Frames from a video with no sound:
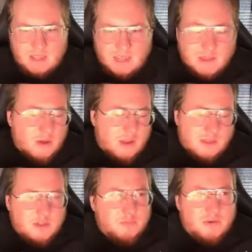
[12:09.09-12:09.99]
And, th- and
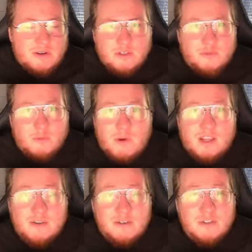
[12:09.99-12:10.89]
those printers, for what I
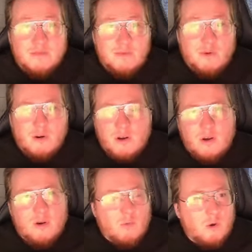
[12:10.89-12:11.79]
use them for,
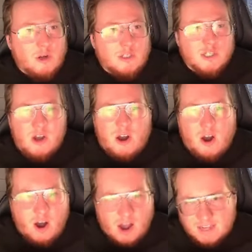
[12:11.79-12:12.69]
worked
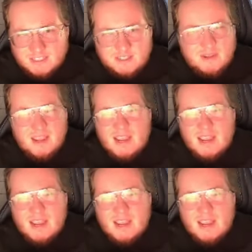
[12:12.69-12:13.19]
awesome.